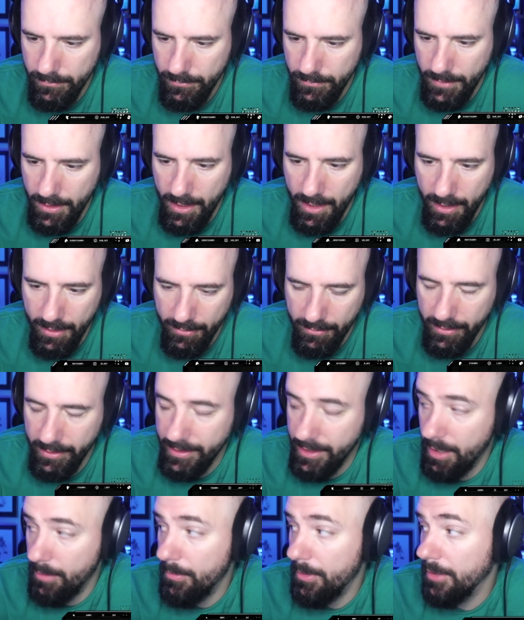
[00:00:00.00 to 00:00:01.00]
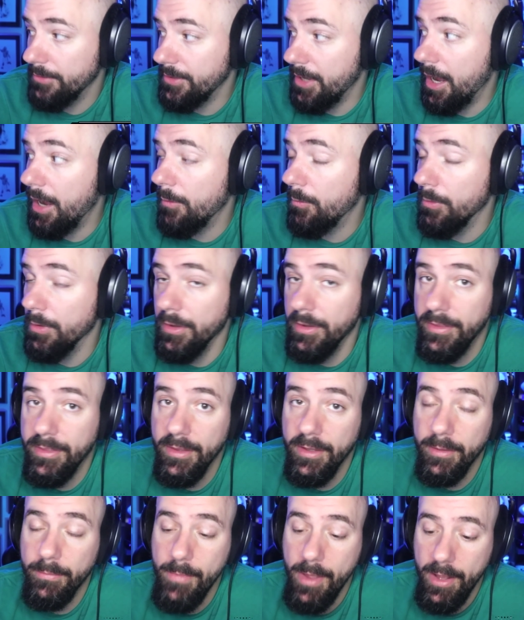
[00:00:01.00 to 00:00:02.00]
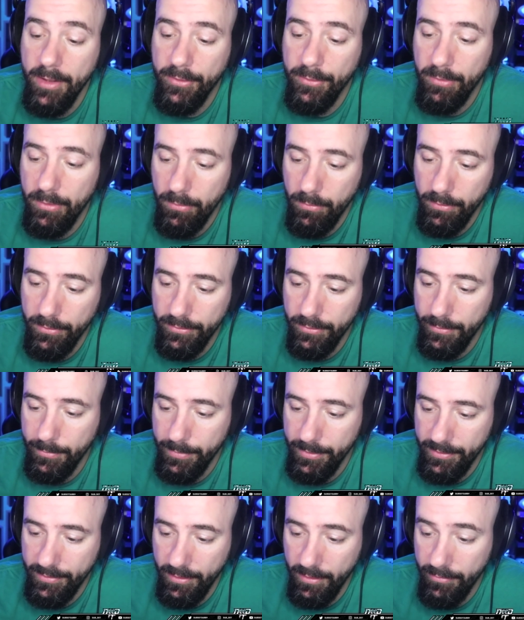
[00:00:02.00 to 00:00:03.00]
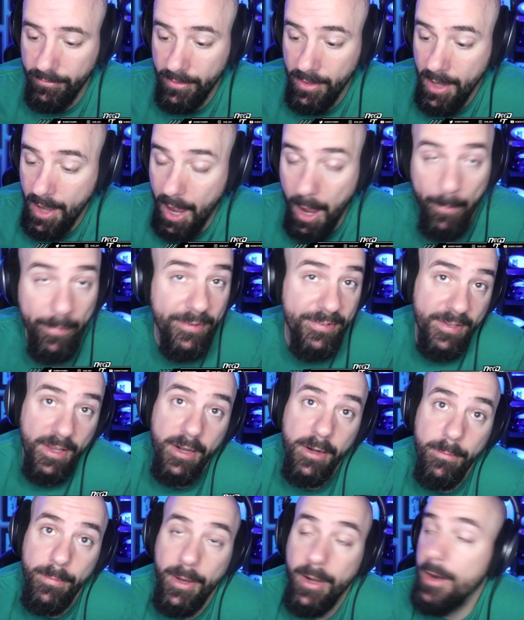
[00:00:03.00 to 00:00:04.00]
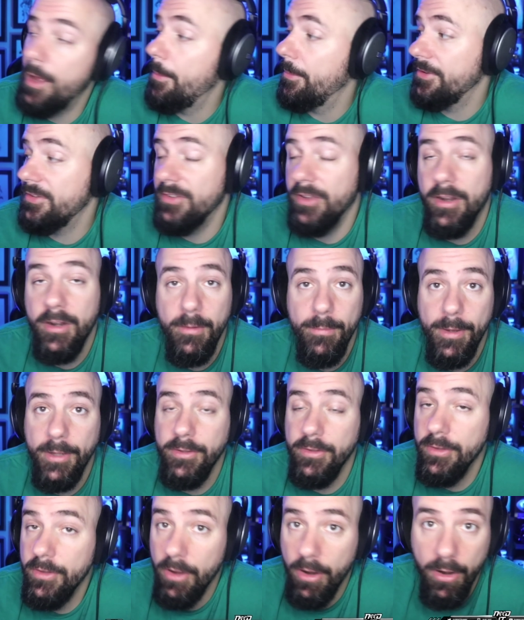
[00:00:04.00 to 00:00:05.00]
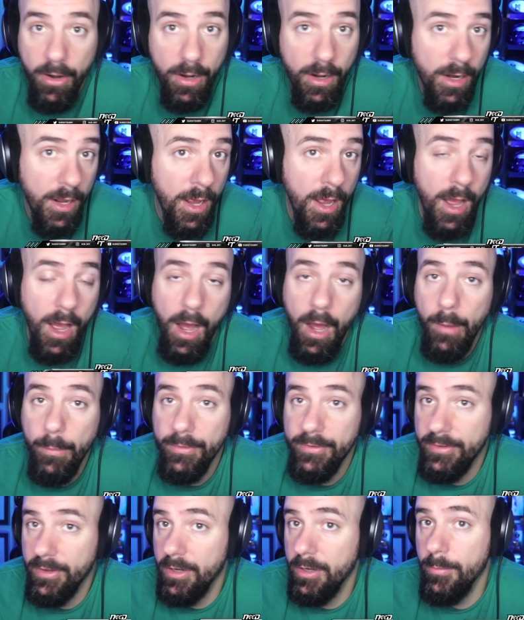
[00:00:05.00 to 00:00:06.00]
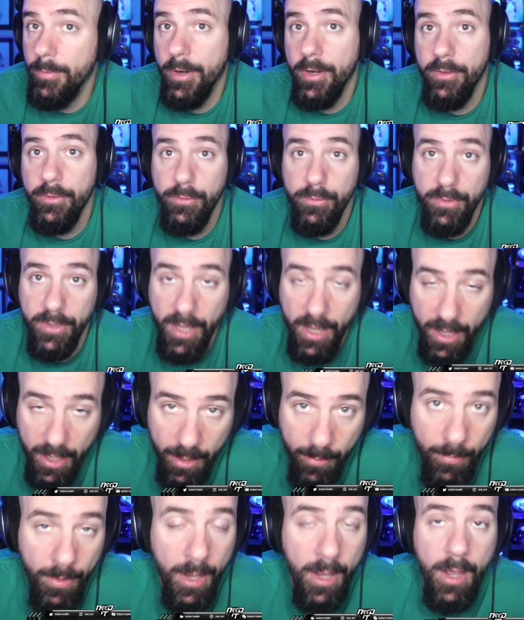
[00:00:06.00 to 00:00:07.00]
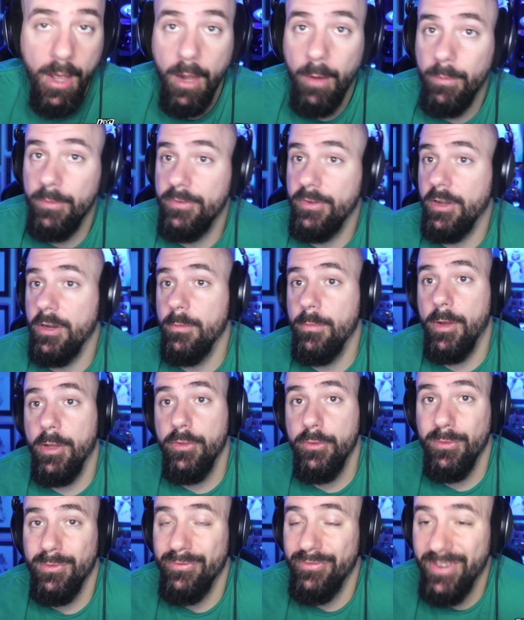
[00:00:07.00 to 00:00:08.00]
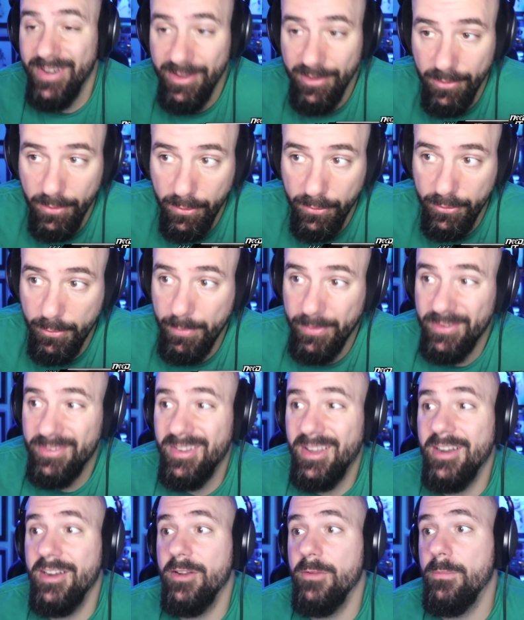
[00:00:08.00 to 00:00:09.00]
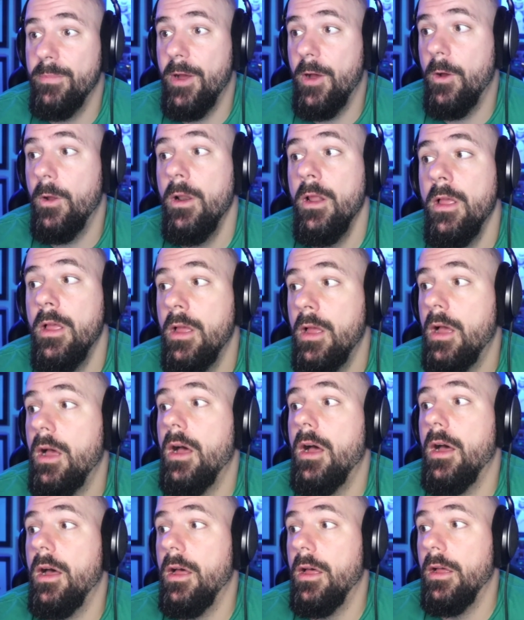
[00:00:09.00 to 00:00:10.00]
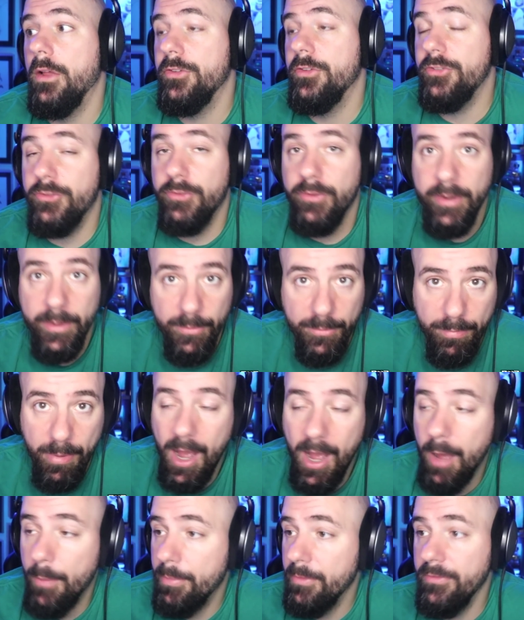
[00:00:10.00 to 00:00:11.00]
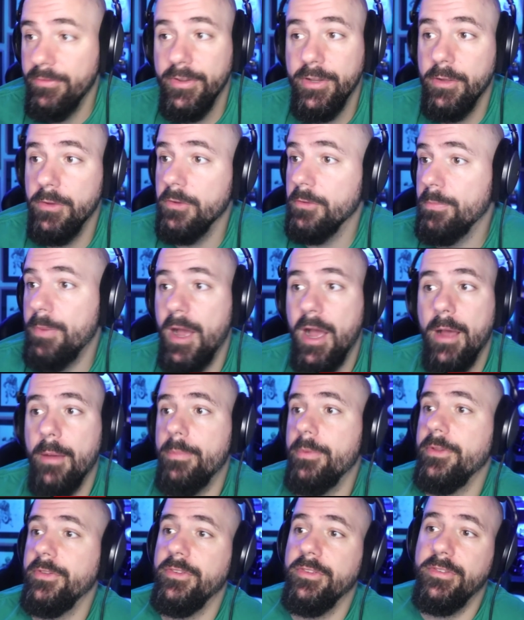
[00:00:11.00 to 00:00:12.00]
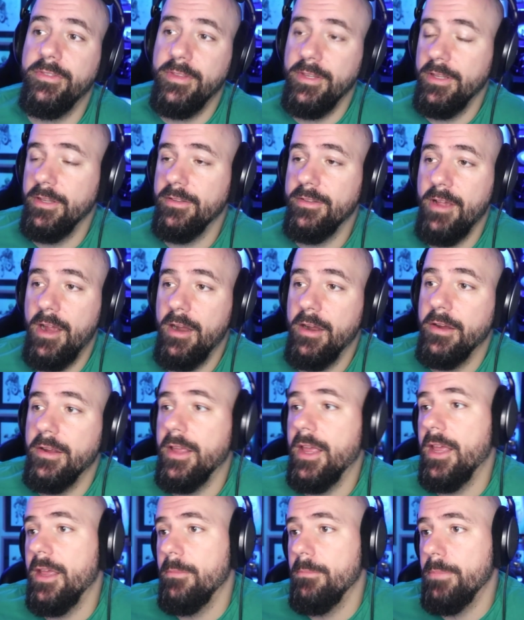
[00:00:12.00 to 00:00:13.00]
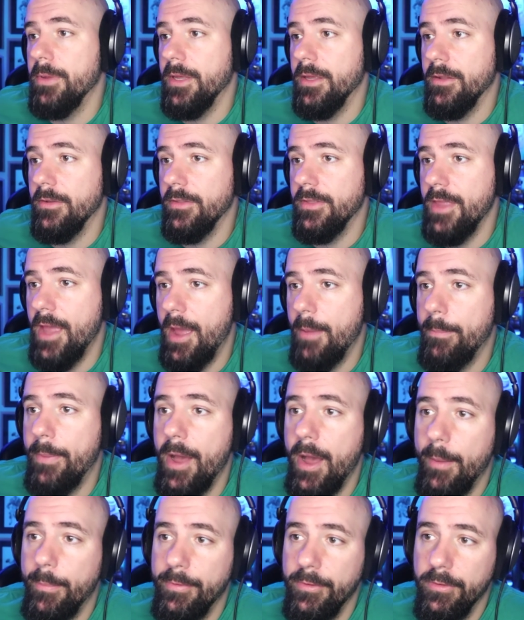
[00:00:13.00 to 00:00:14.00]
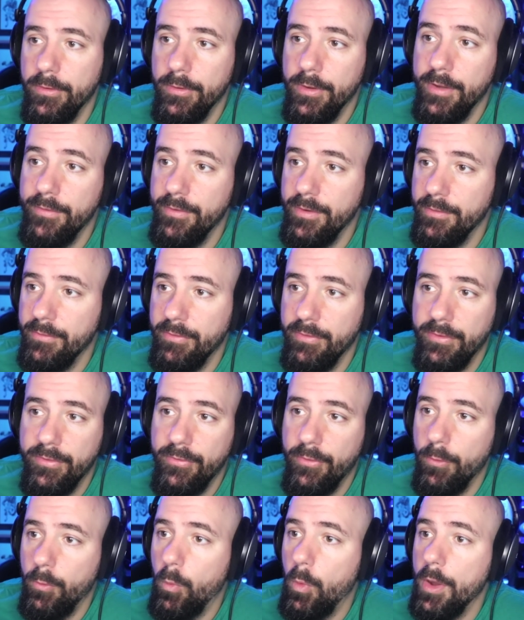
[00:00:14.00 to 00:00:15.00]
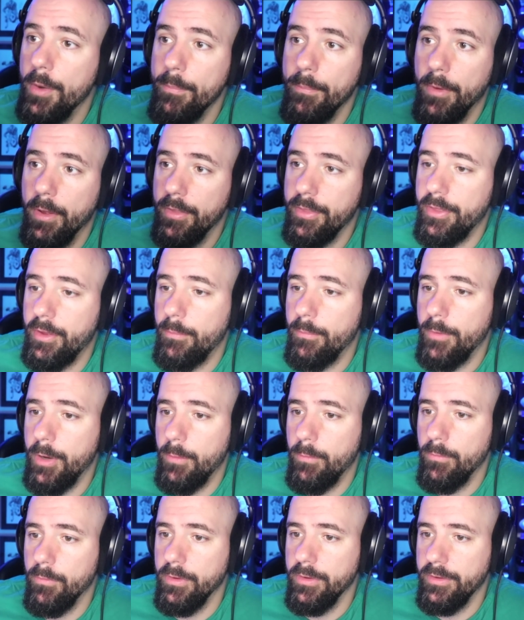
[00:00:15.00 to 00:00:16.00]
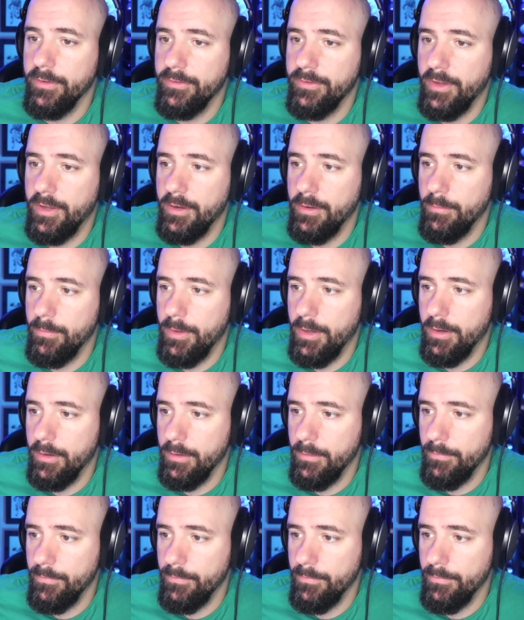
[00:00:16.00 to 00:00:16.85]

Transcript: I agree, much. I really think man, 21 is going to be tough. I'm excited about it. I'm excited about the yard. I'm excited about a new game. I'm excited about new videos. I'm excited about uh, streams popping, videos popping, just the entire game being that popular, even if it's for one month. I'm I'm really excited about it.